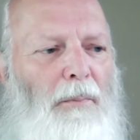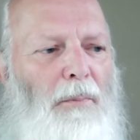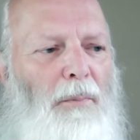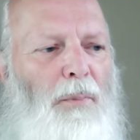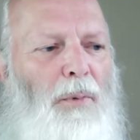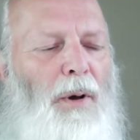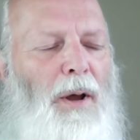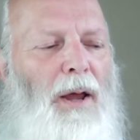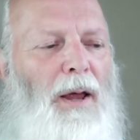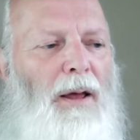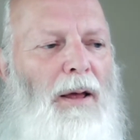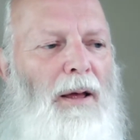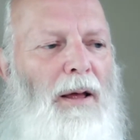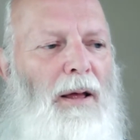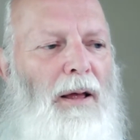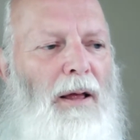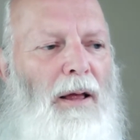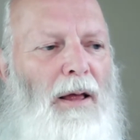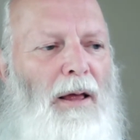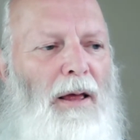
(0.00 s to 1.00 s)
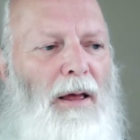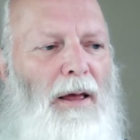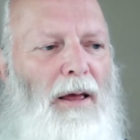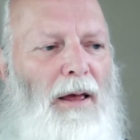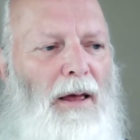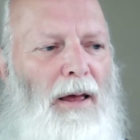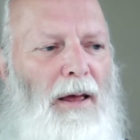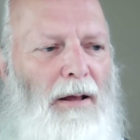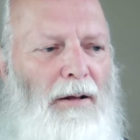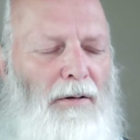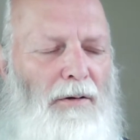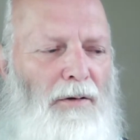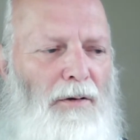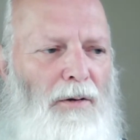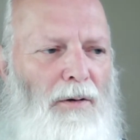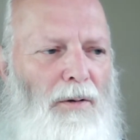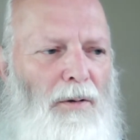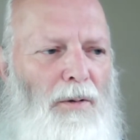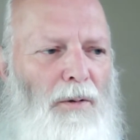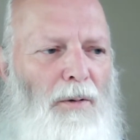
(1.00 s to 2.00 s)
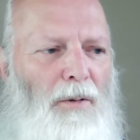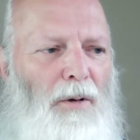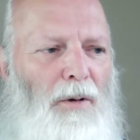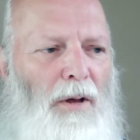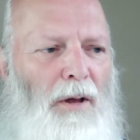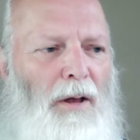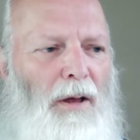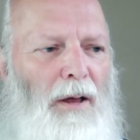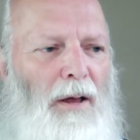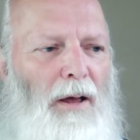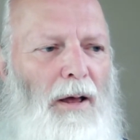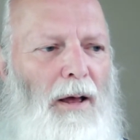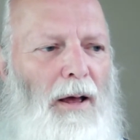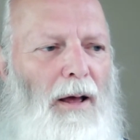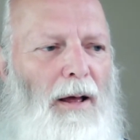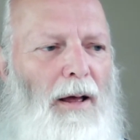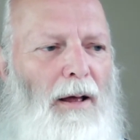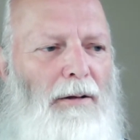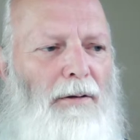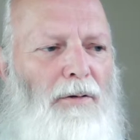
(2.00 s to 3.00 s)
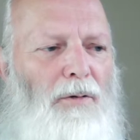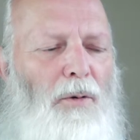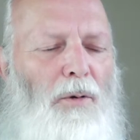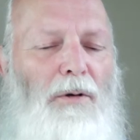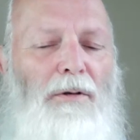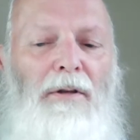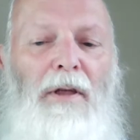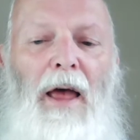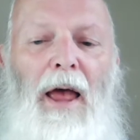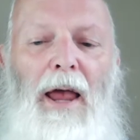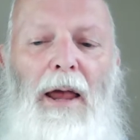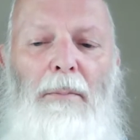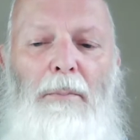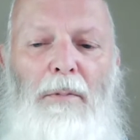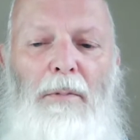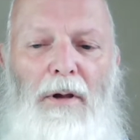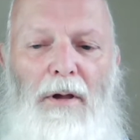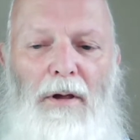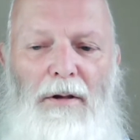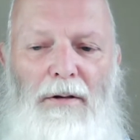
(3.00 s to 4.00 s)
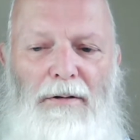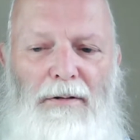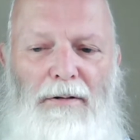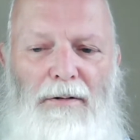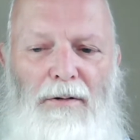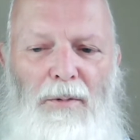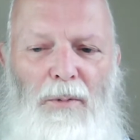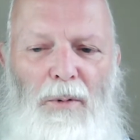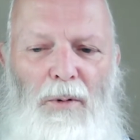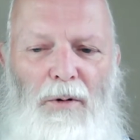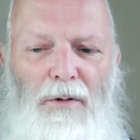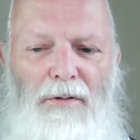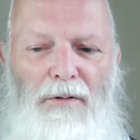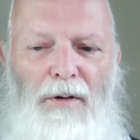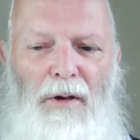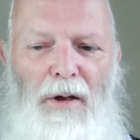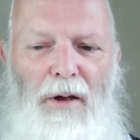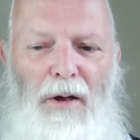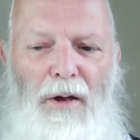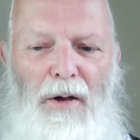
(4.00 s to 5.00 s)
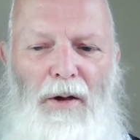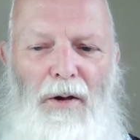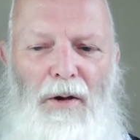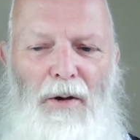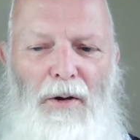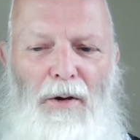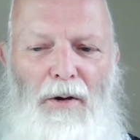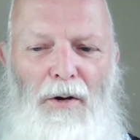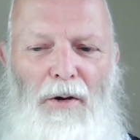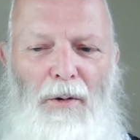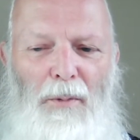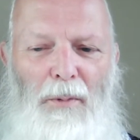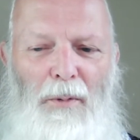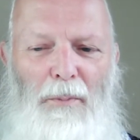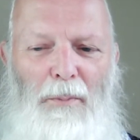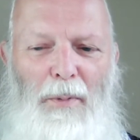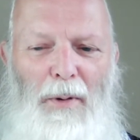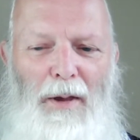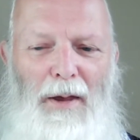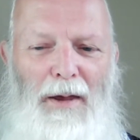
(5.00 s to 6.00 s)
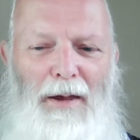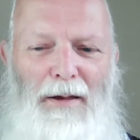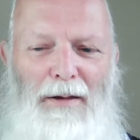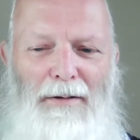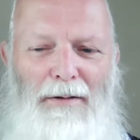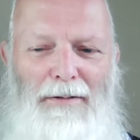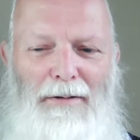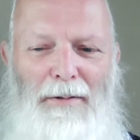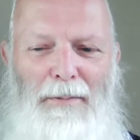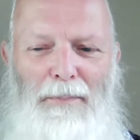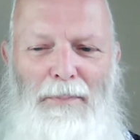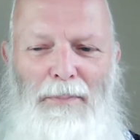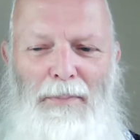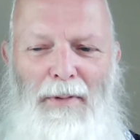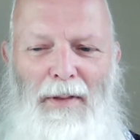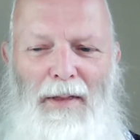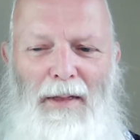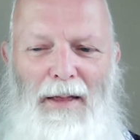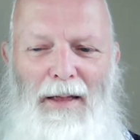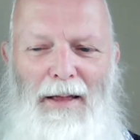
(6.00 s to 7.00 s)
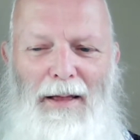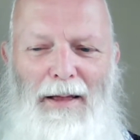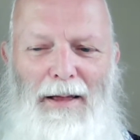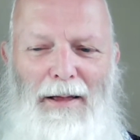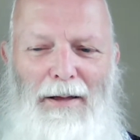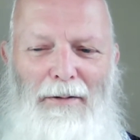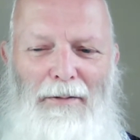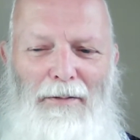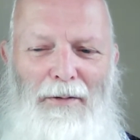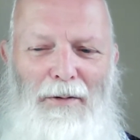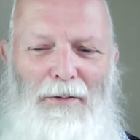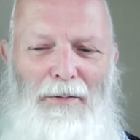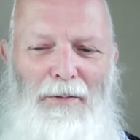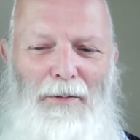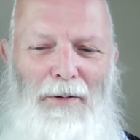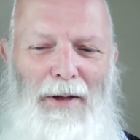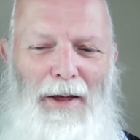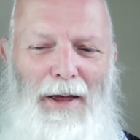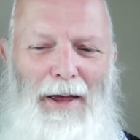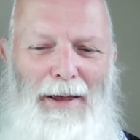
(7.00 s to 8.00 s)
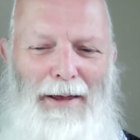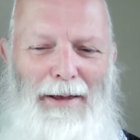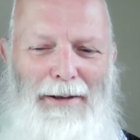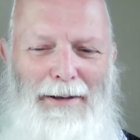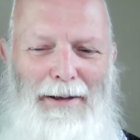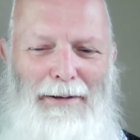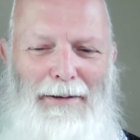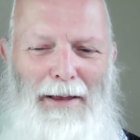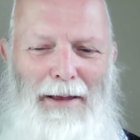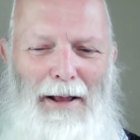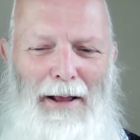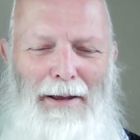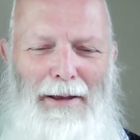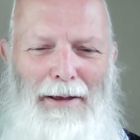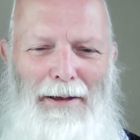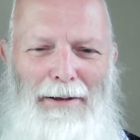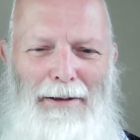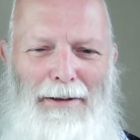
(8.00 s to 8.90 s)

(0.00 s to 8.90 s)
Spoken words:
bring into a sort of tameness towards human beings. Fruitful cake, Natalia.